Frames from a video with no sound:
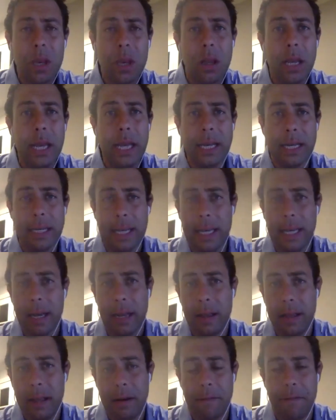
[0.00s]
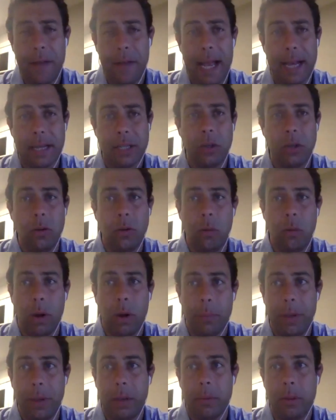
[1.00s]
In effect, you want to
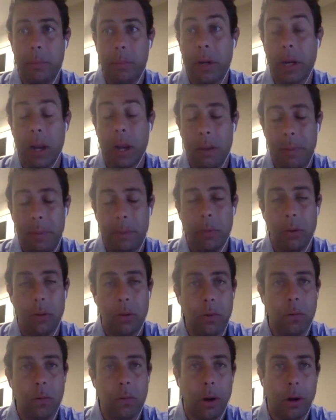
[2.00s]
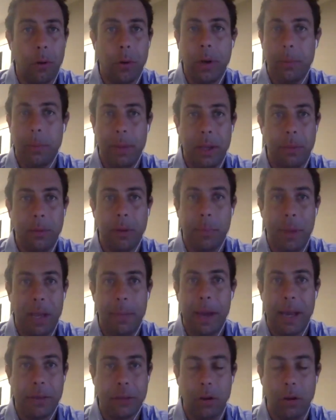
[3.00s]
be able to bring on people who are going to be able to pay
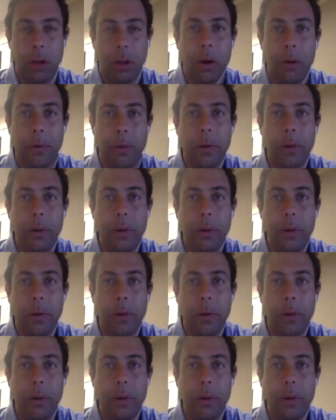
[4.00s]
back their loan.